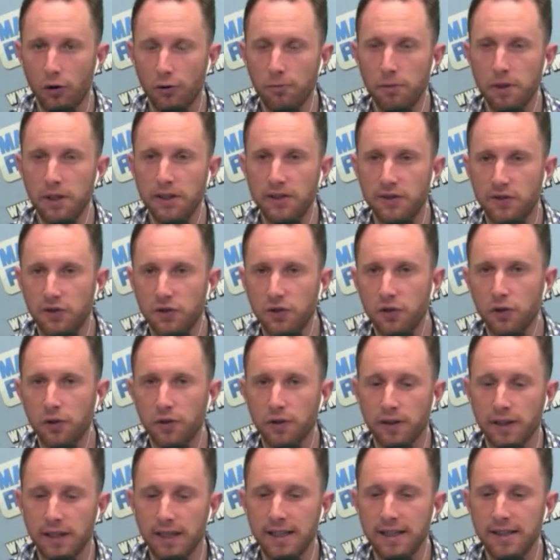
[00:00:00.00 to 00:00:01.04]
but it
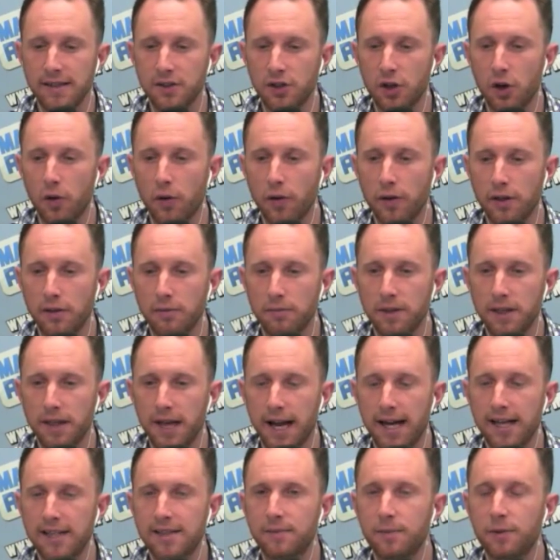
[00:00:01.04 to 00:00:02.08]
certainly is going to be
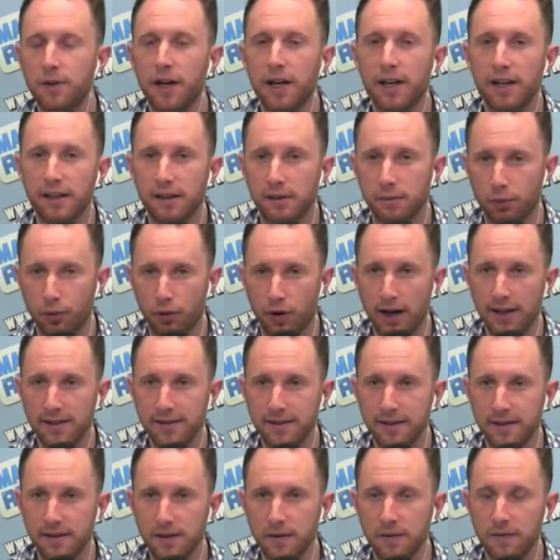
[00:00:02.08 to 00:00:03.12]
expediting the
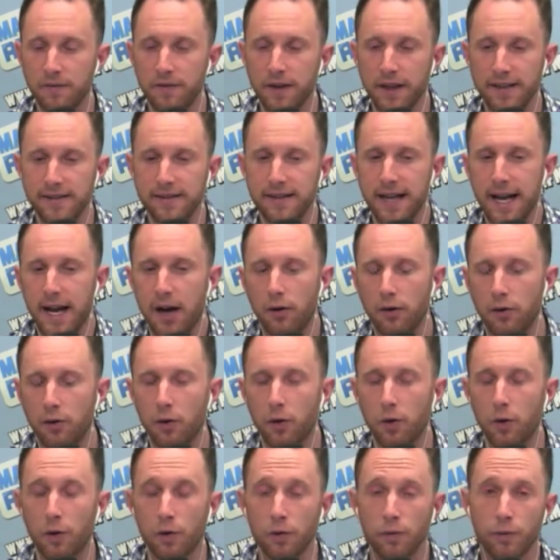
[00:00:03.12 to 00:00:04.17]
process of phasing out
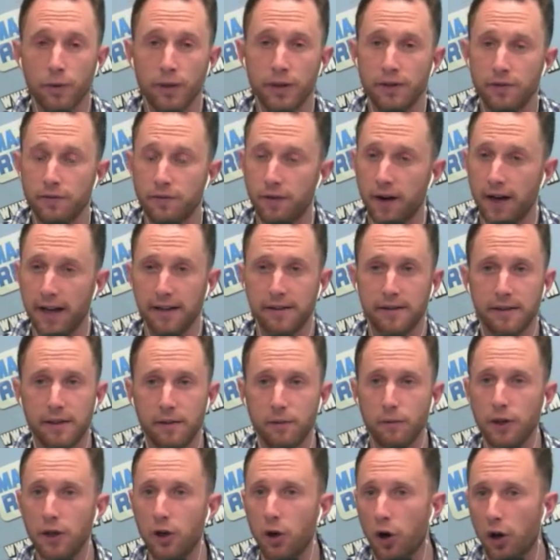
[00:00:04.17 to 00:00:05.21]
coal, which frankly,
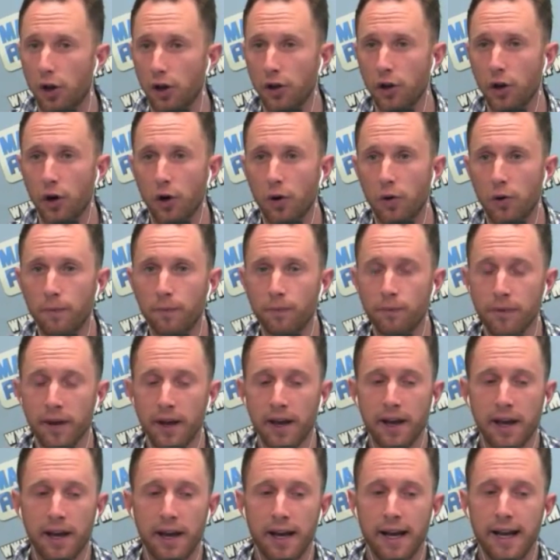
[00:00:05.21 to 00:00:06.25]
we all know
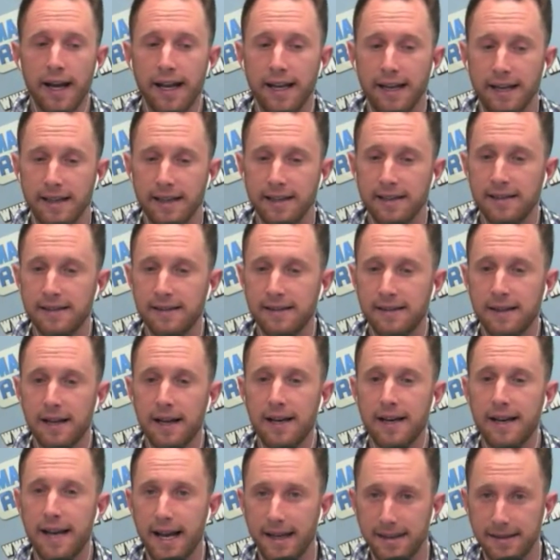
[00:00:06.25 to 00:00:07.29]
is
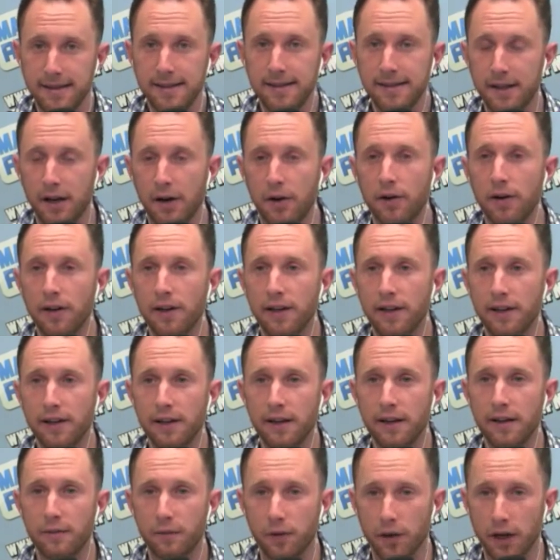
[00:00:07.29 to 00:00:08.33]
necessary
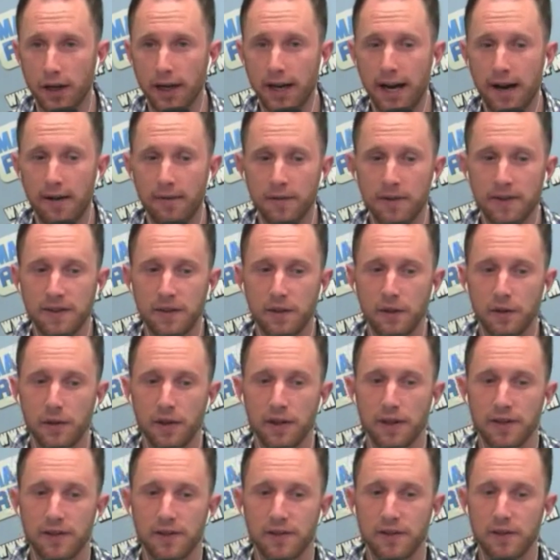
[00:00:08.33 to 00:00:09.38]
if we're going to have a
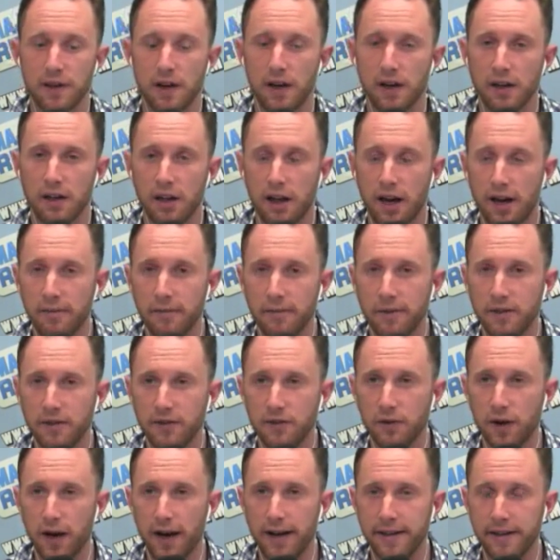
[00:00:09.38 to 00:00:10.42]
serious uh, climate
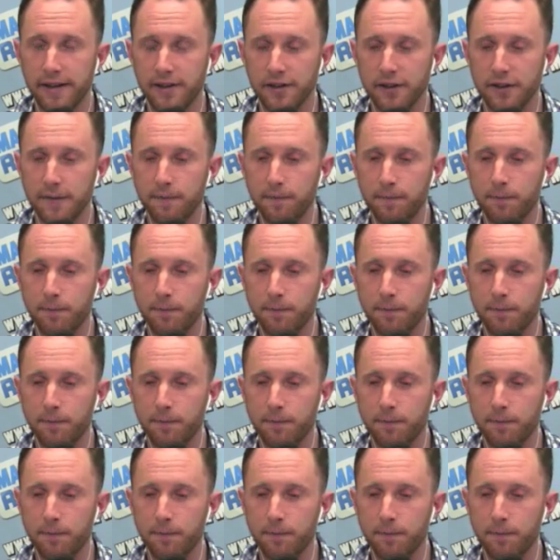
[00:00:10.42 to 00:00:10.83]
strategy.